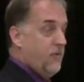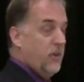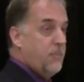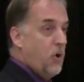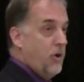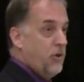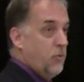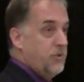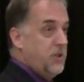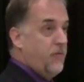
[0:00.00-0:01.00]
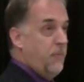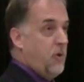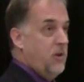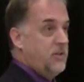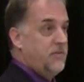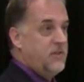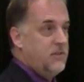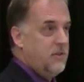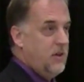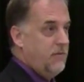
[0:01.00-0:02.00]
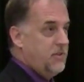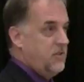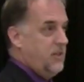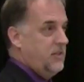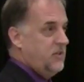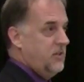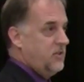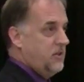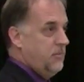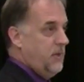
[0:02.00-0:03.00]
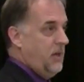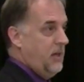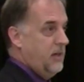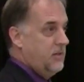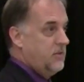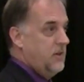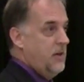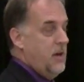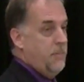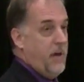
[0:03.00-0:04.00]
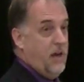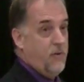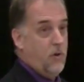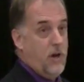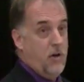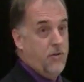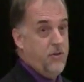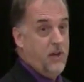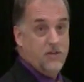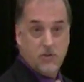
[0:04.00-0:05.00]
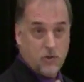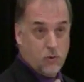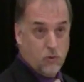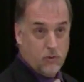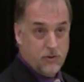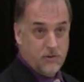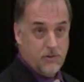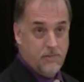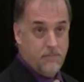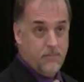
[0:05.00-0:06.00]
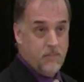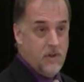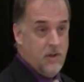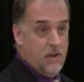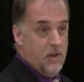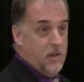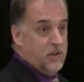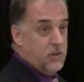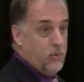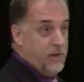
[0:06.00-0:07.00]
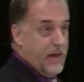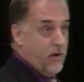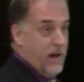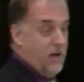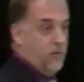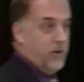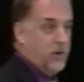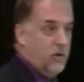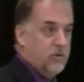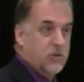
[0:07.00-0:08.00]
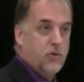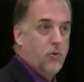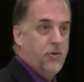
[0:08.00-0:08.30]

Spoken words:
really partnered with different parts of the city system is behavioral health in schools. So we now have what are called school